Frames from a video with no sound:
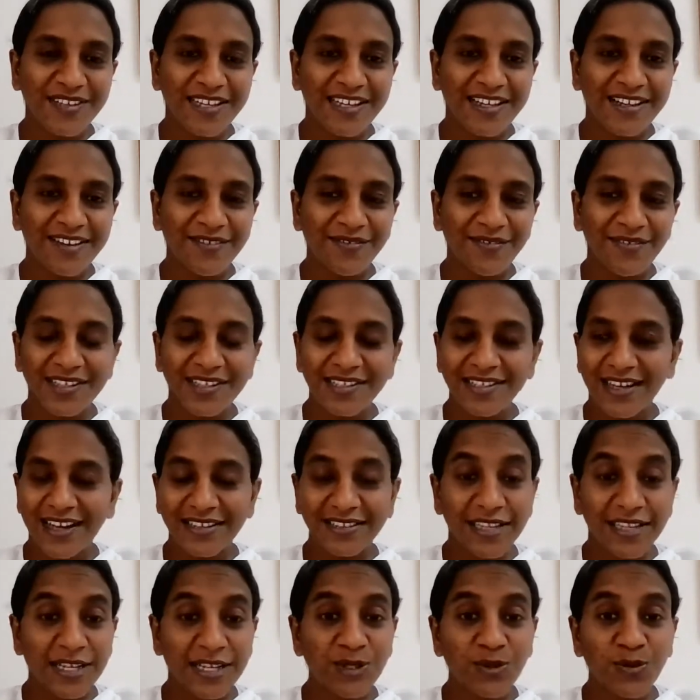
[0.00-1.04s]

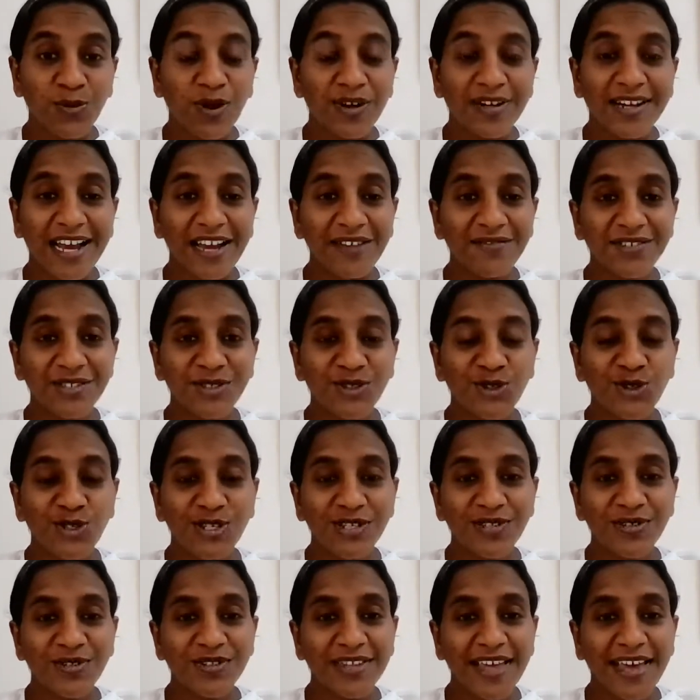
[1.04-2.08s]
that's what I was
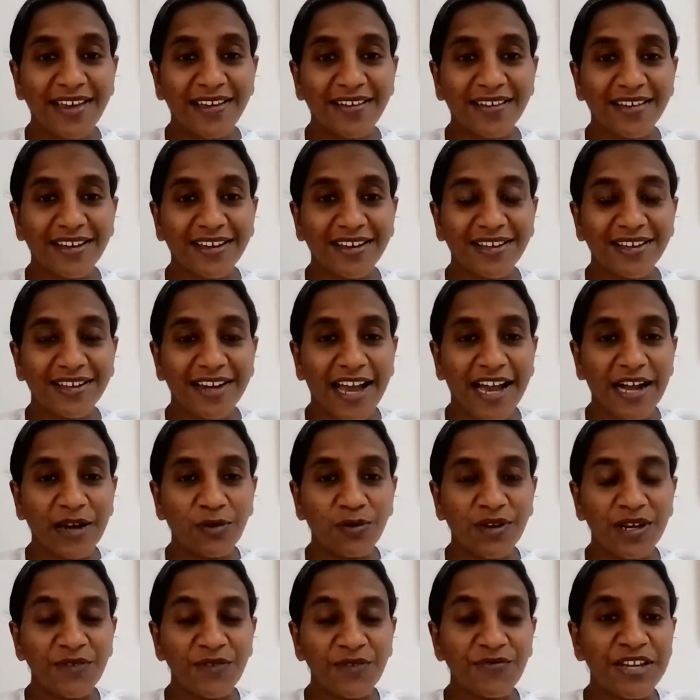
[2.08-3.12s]
just thinking
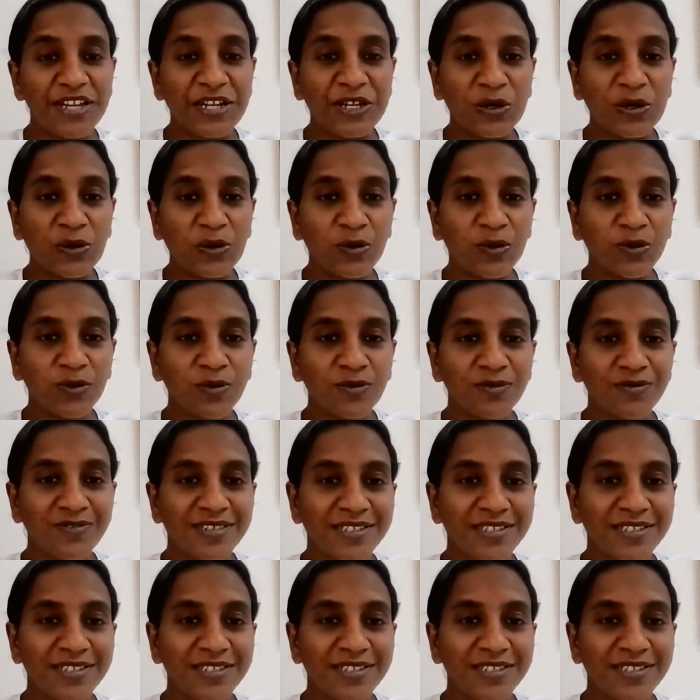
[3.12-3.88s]
now when we go